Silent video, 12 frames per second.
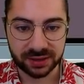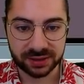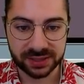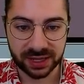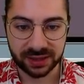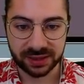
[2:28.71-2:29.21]

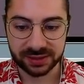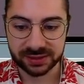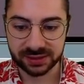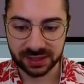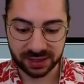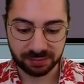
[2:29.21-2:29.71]
take
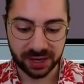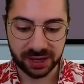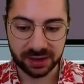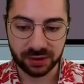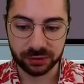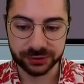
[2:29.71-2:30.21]
this and make
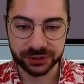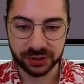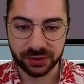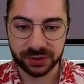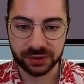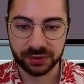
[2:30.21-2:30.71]
it also
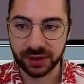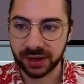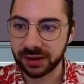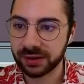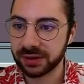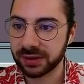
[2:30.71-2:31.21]
a new
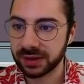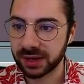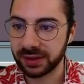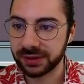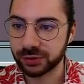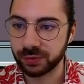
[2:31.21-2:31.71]
layer,
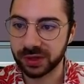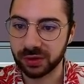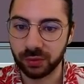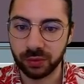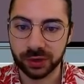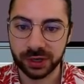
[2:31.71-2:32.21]
and this will be the
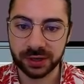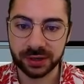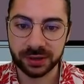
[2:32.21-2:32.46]
water.